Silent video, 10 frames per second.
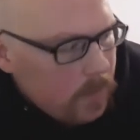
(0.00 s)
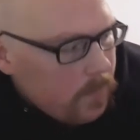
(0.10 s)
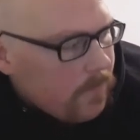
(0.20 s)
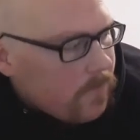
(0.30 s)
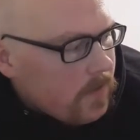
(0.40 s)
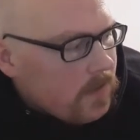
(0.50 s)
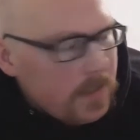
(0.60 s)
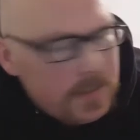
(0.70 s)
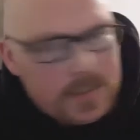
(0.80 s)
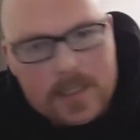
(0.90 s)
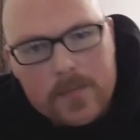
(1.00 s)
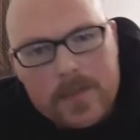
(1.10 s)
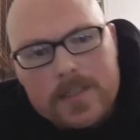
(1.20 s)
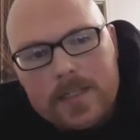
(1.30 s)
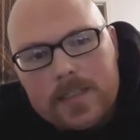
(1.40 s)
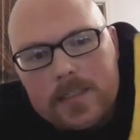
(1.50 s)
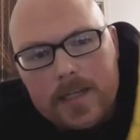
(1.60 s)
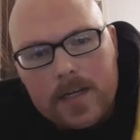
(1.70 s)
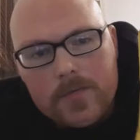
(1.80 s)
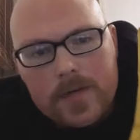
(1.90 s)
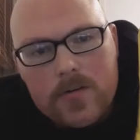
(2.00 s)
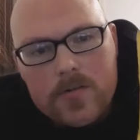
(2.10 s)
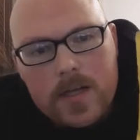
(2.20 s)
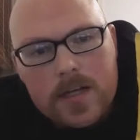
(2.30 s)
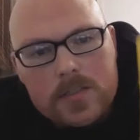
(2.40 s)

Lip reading: My friend likes to tell me it tastes like a Ricola,